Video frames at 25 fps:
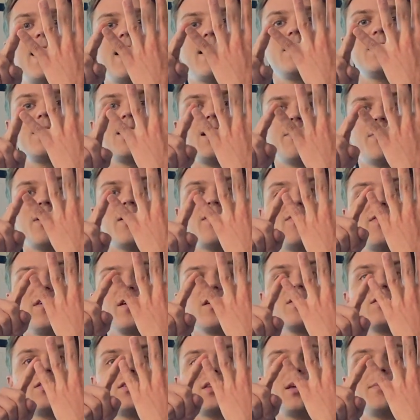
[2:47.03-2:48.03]
ended on my
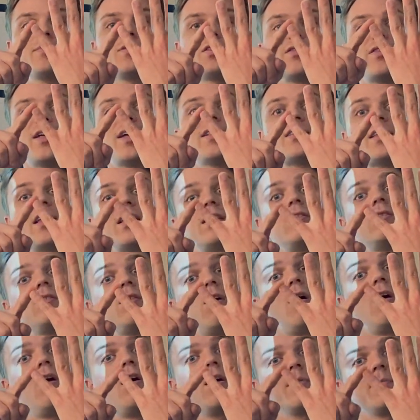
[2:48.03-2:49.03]
fingertips, so that's a
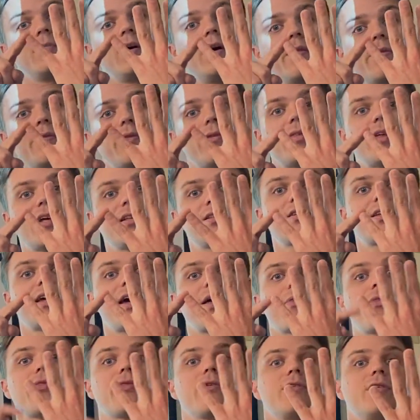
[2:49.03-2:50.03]
long month. That's
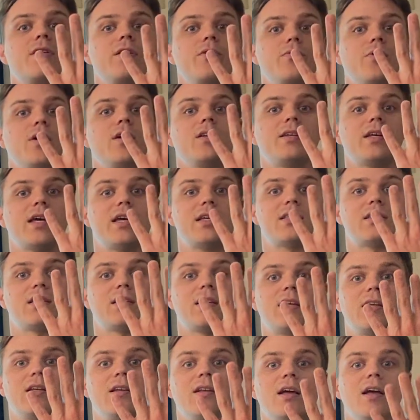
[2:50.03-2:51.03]
got 31 days in
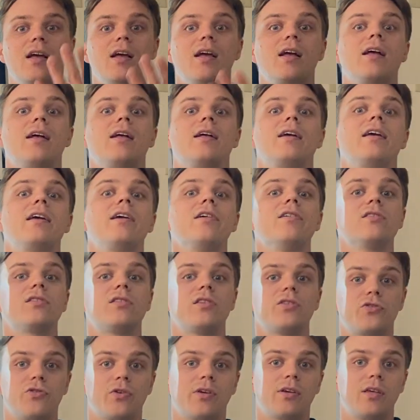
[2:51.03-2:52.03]
it. Here's
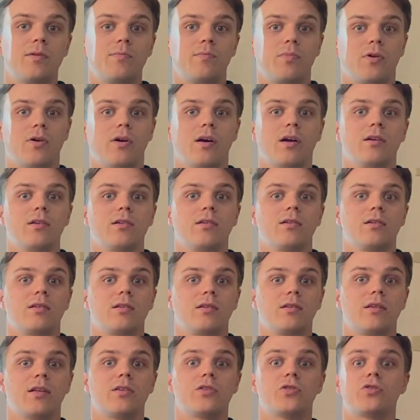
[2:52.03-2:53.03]
the tricky part.
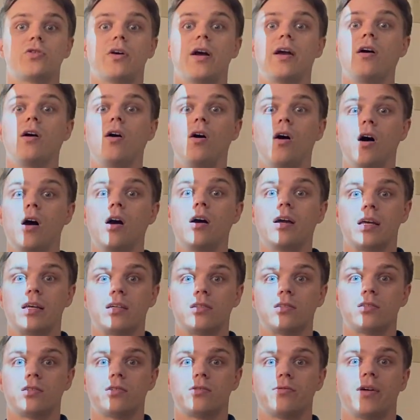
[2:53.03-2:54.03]
Let's try
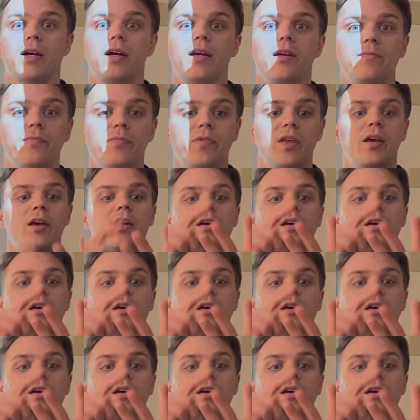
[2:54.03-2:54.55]
August, right?